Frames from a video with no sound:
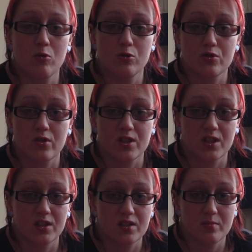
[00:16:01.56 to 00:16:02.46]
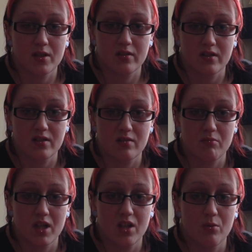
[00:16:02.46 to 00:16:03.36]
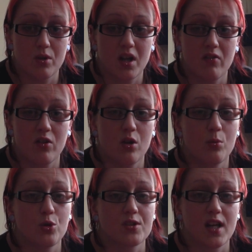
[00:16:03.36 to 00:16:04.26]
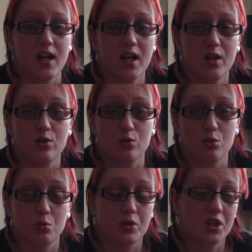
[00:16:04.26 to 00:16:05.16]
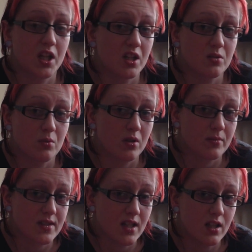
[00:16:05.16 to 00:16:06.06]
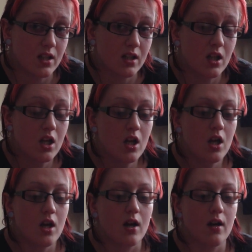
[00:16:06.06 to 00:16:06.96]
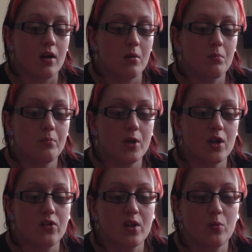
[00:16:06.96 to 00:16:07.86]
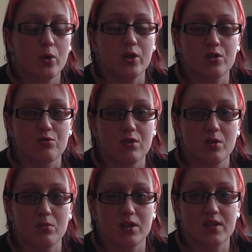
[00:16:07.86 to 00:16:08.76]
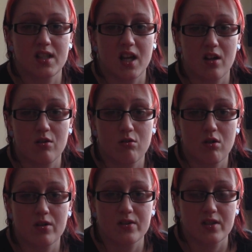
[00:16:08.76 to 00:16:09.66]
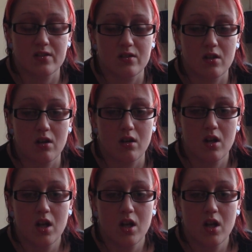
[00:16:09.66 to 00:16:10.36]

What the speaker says: more stretching experience than me that would have a lot more to add or would change what I'm saying. I think what I just really wanted to get across is that